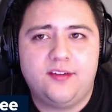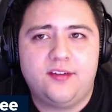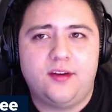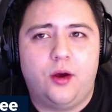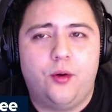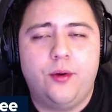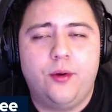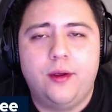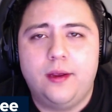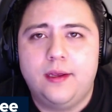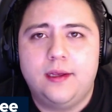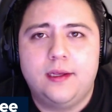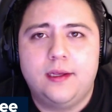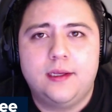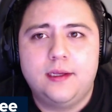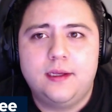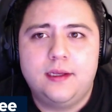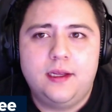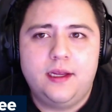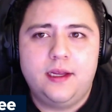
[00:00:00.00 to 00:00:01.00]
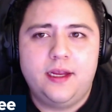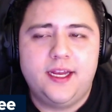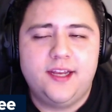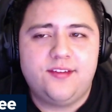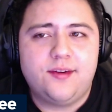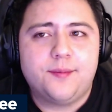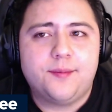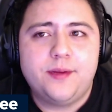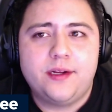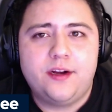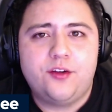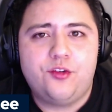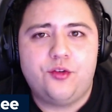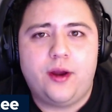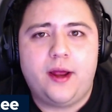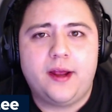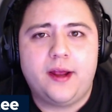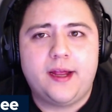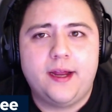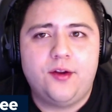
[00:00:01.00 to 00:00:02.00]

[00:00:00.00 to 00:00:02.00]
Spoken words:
So it's something to track.